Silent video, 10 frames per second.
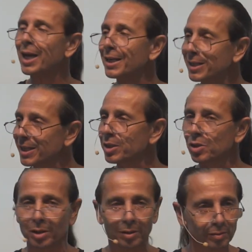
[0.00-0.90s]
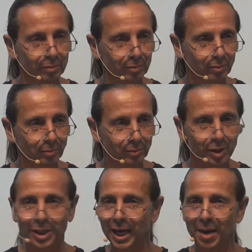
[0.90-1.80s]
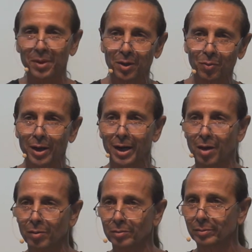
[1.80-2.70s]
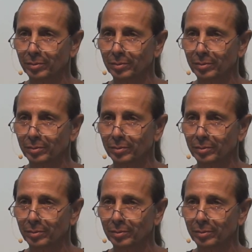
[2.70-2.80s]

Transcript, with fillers: and teaching. Is that happening right now?